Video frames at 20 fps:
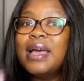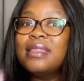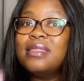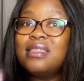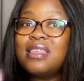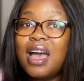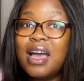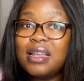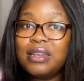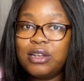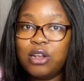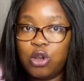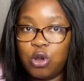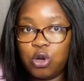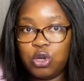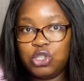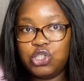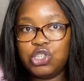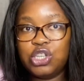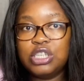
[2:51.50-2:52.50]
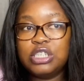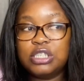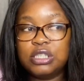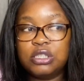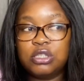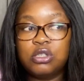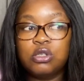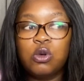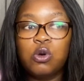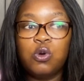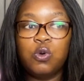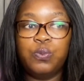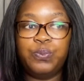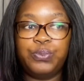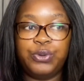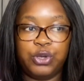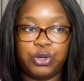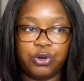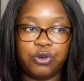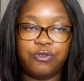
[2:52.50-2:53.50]
That lodge is so
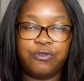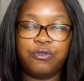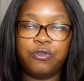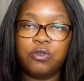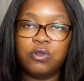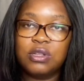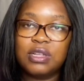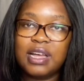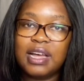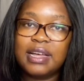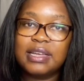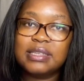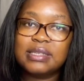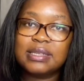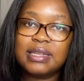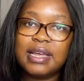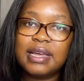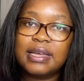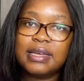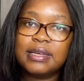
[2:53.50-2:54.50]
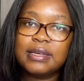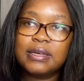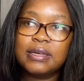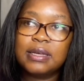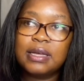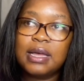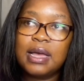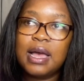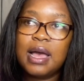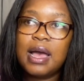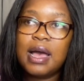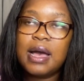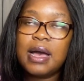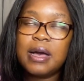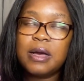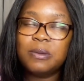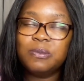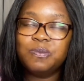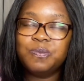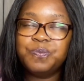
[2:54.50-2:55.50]
beautiful, guys. Like
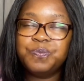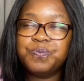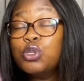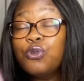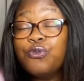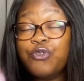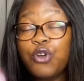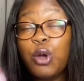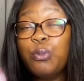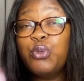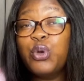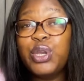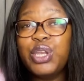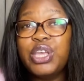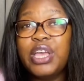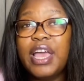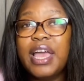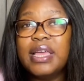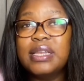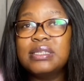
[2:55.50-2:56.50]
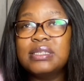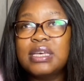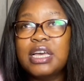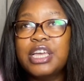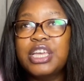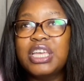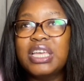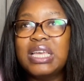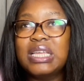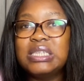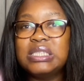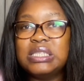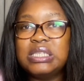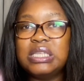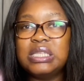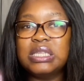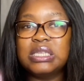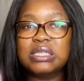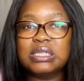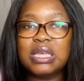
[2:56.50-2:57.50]
so from when you enter, you can see
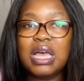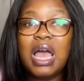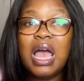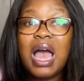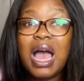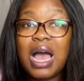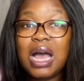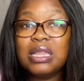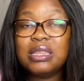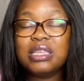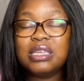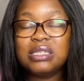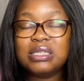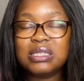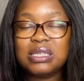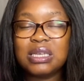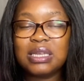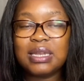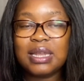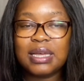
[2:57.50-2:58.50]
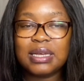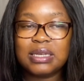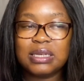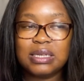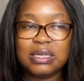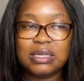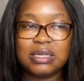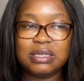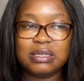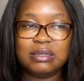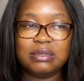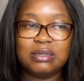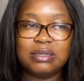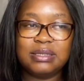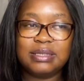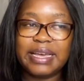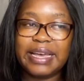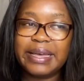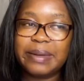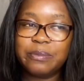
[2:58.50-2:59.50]
there's a like a
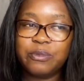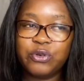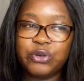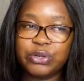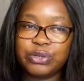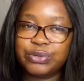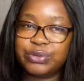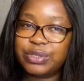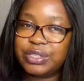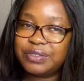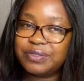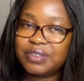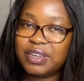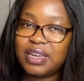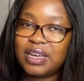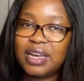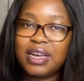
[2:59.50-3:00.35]
dam or a river.